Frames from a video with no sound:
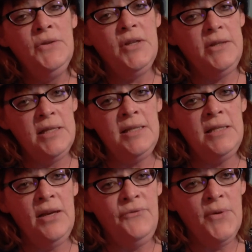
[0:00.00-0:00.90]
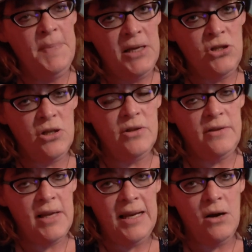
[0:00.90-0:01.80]
that this is information
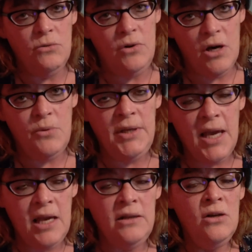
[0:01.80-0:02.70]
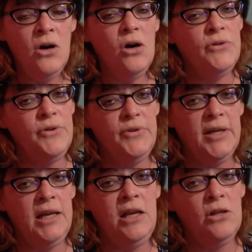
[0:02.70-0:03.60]
that they don't know yet, although they're
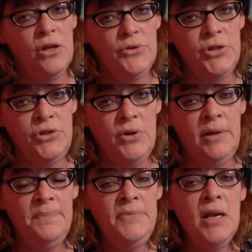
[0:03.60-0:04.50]
getting close to it.